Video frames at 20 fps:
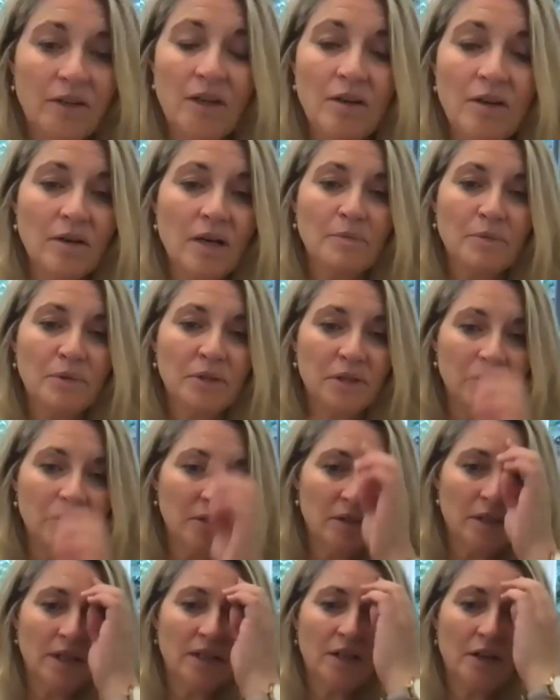
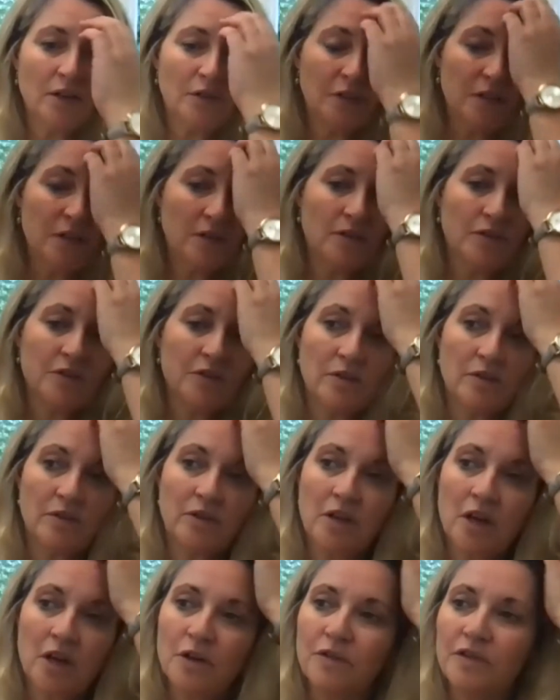absolutely. And I think that
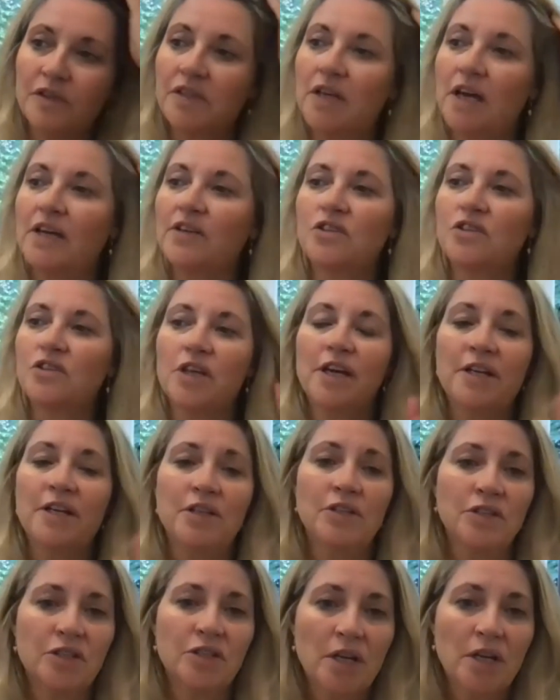COVID has
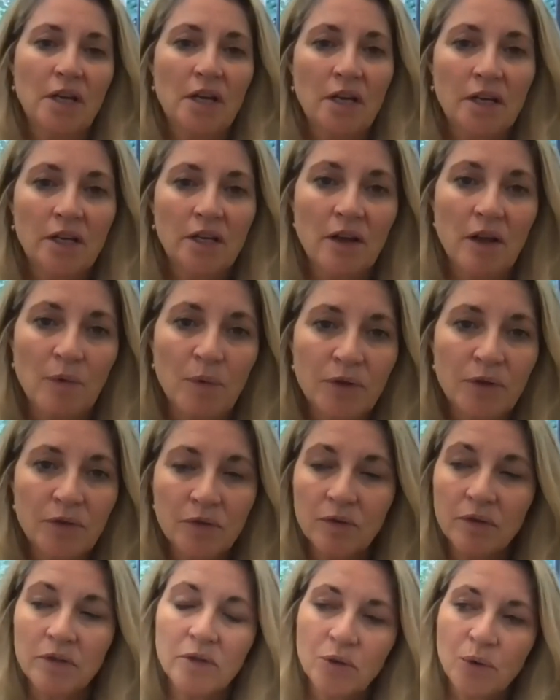changed.
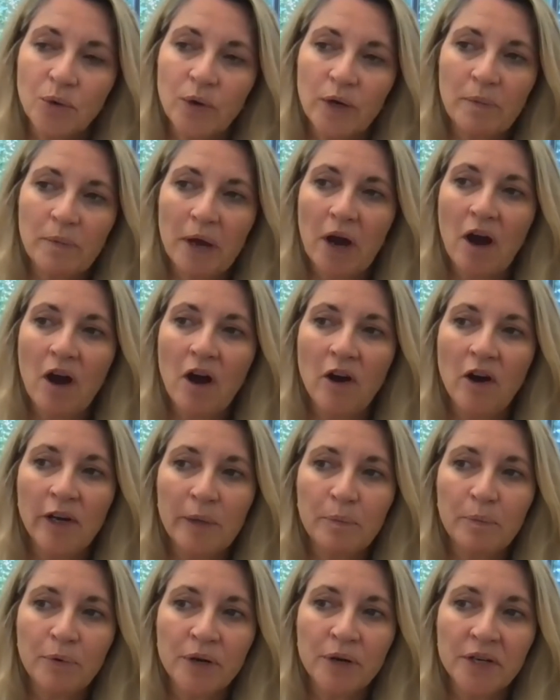We're talking about
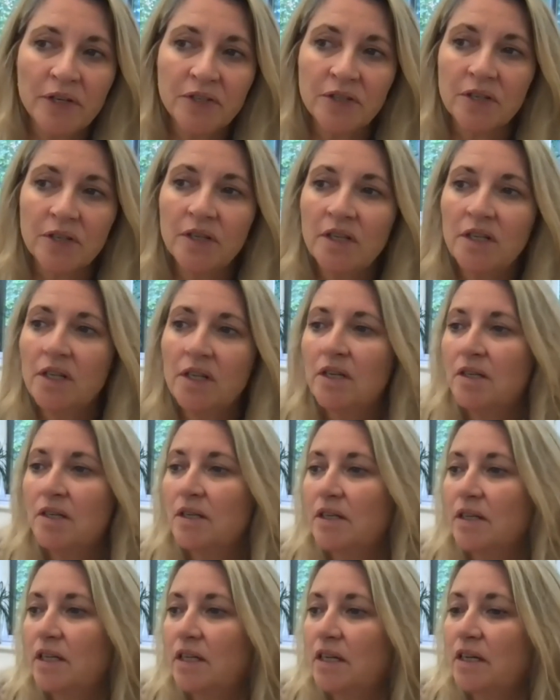hybrid
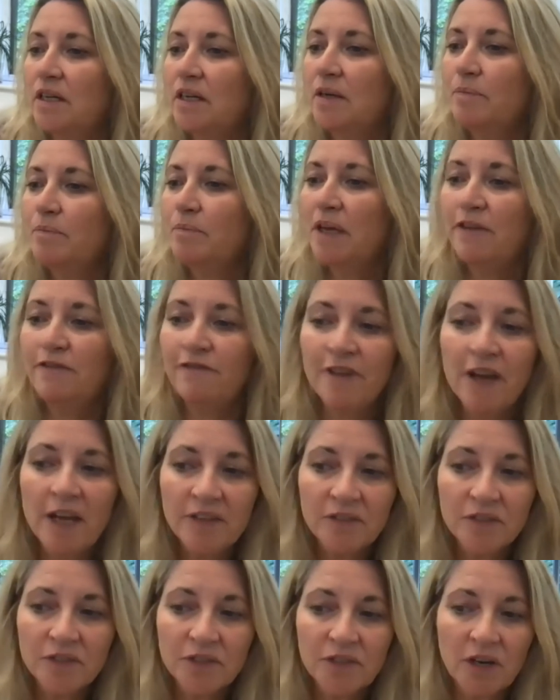
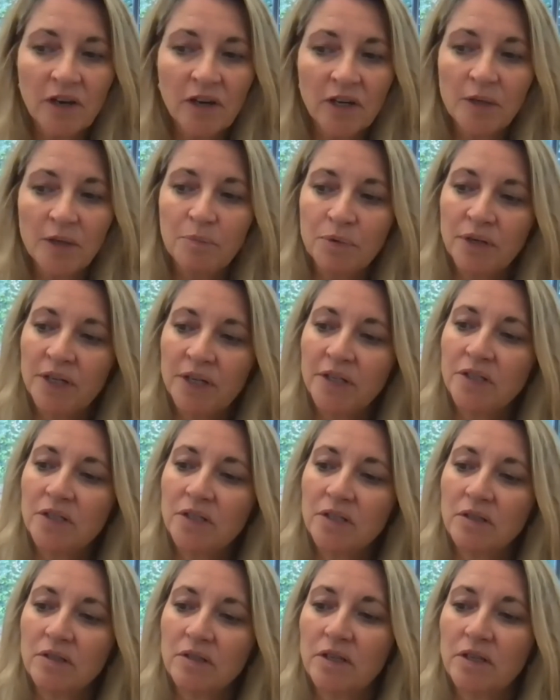events, hybrid
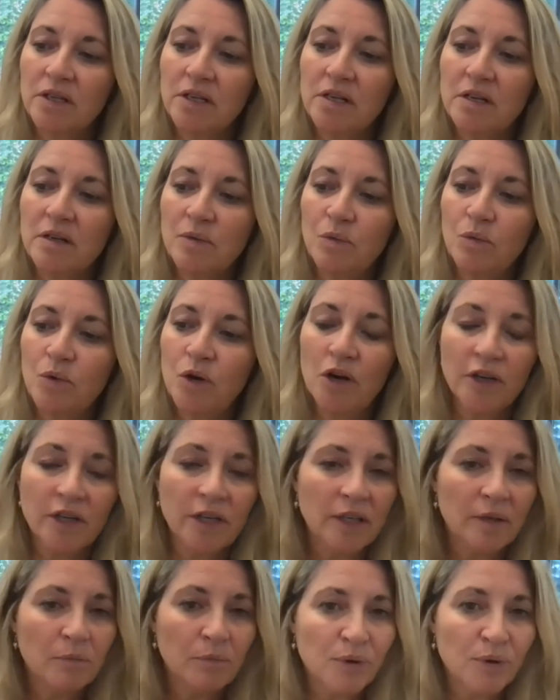
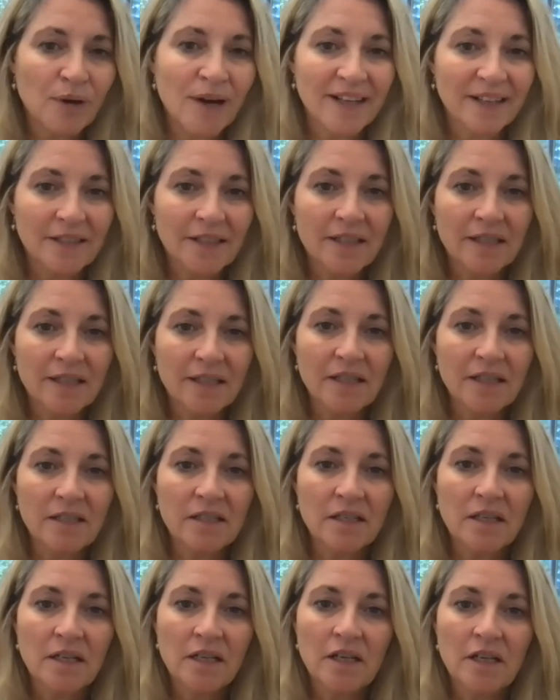working
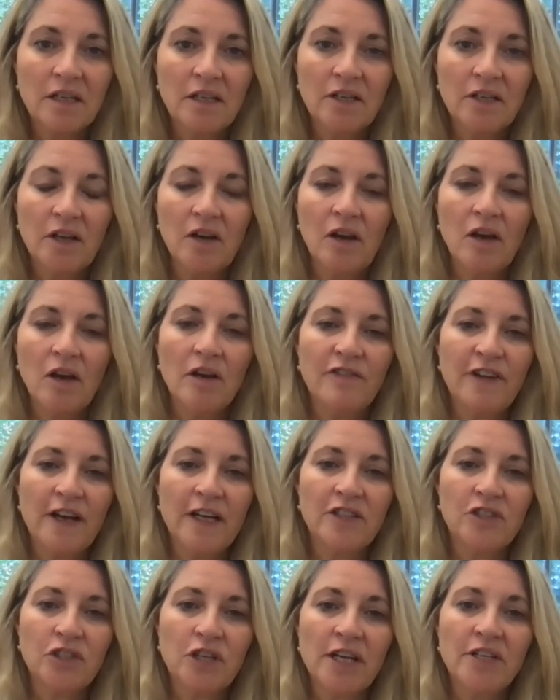practices. Life
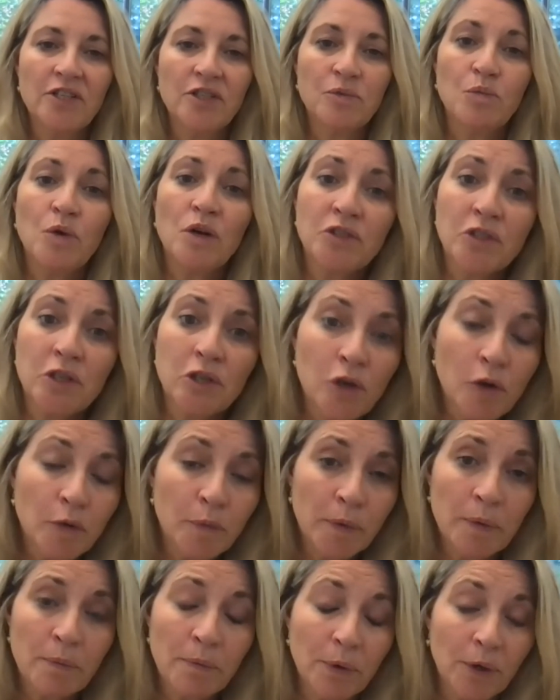has changed. And whilst a lot
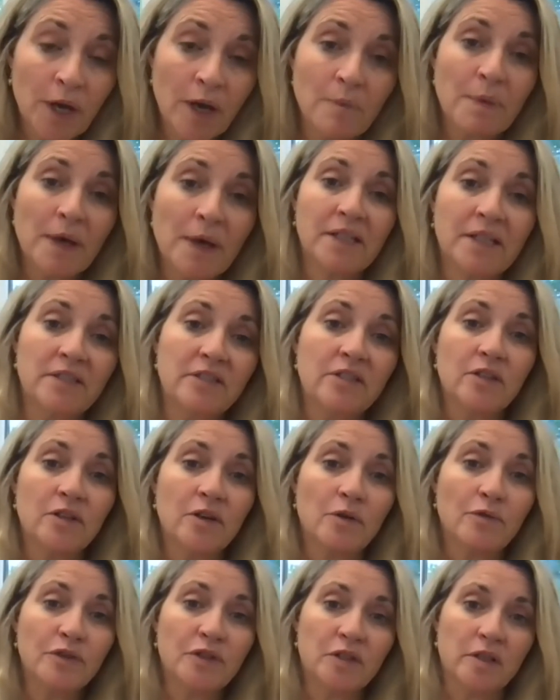of people are going back into the
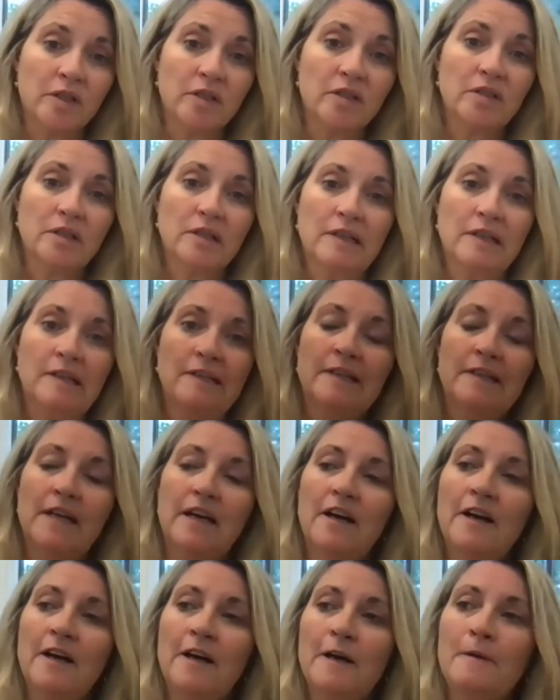offices,
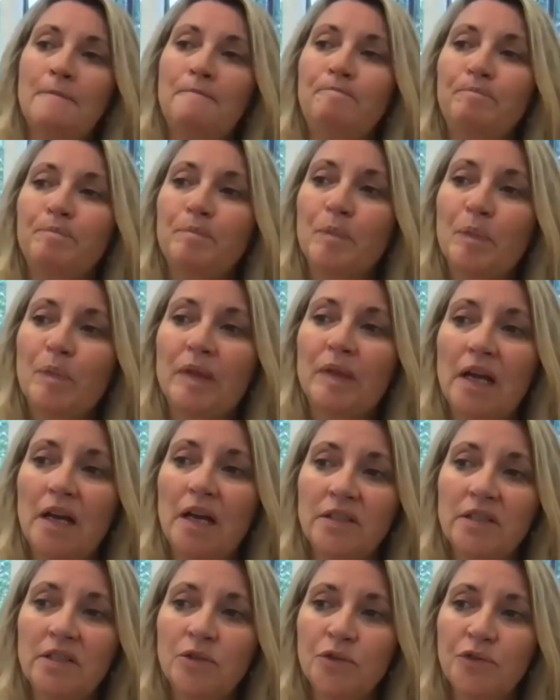I
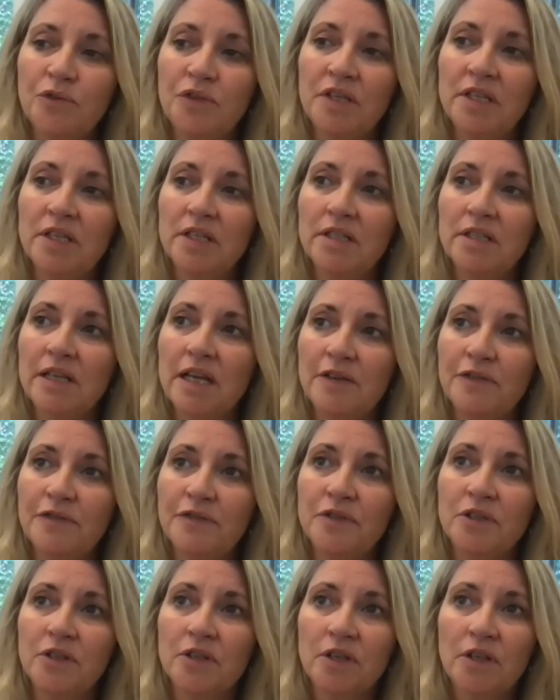still think it's
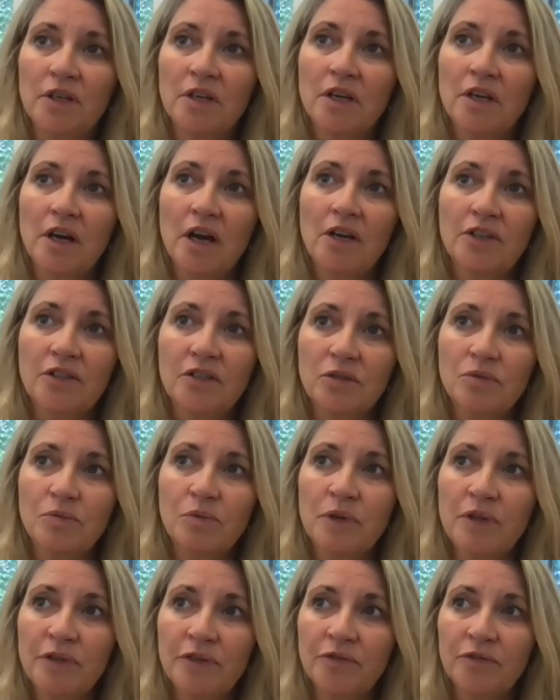left us
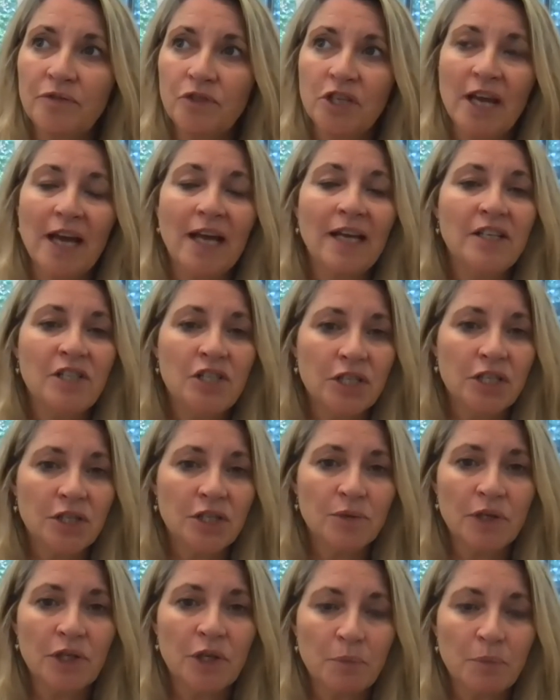with
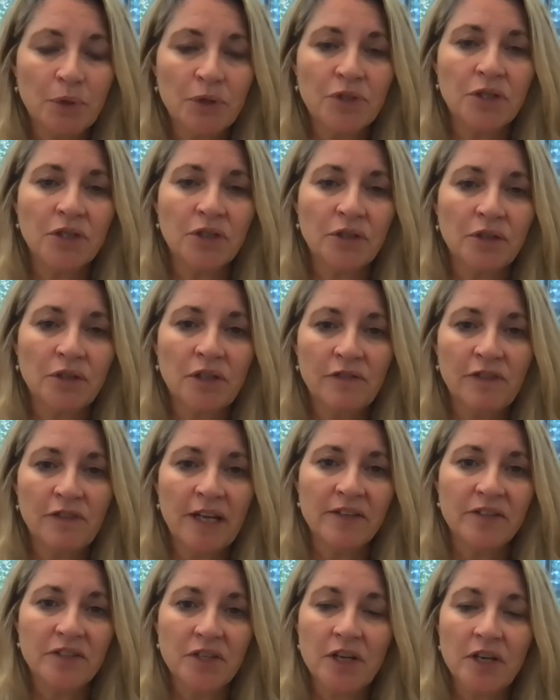challenges when you're putting on an
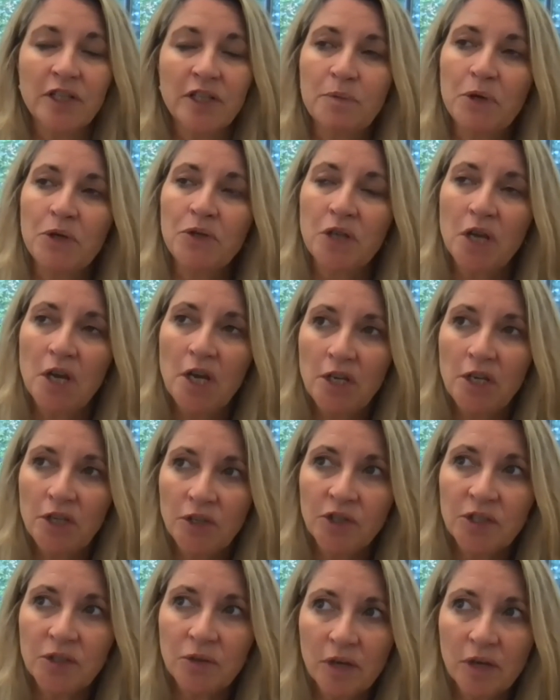event. And I suppose
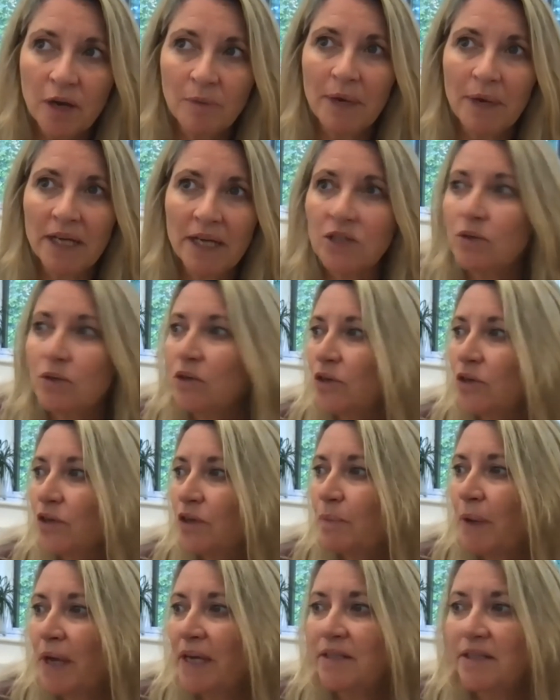you still come back to a lot of
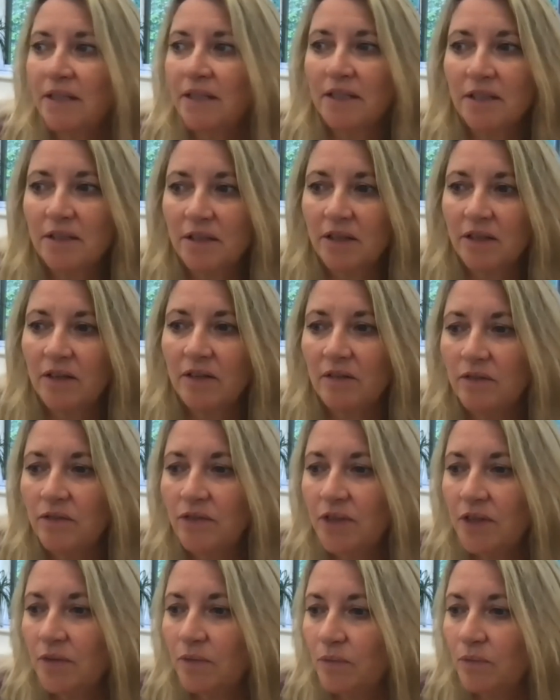the basics that
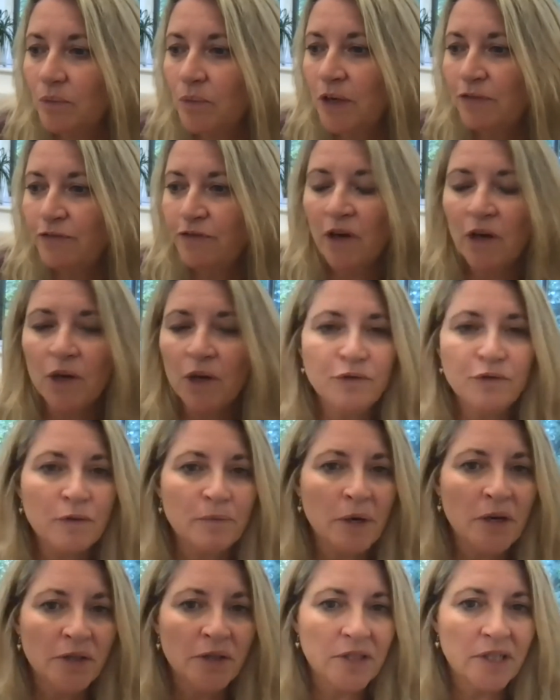we follow for
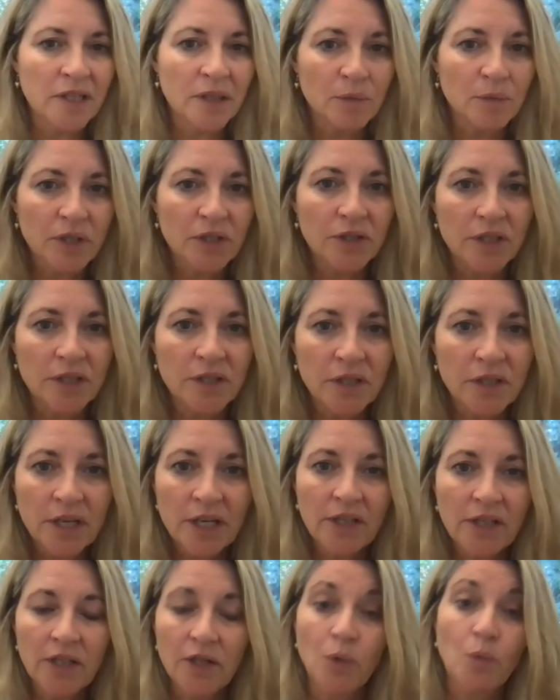marketing, which is,
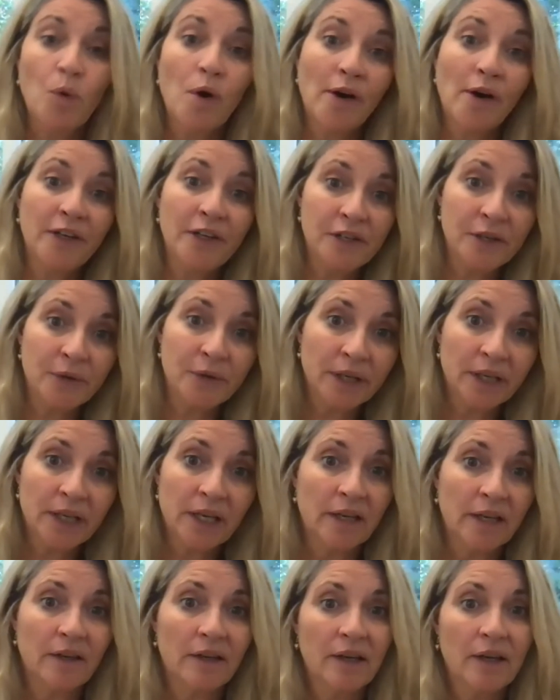why are you doing
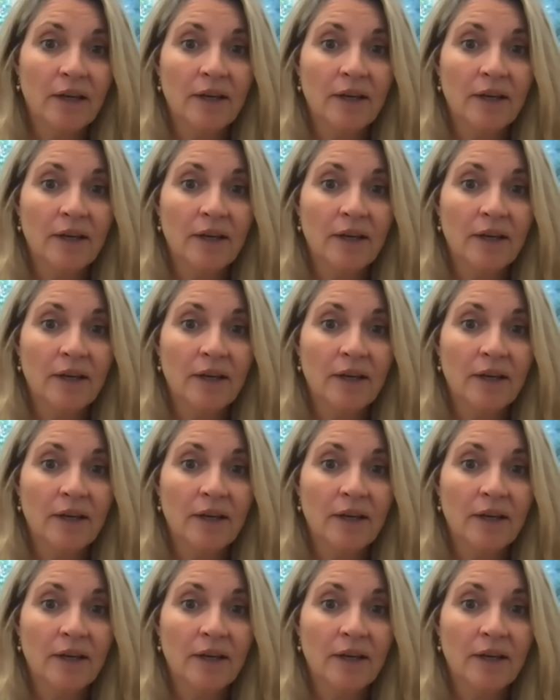it?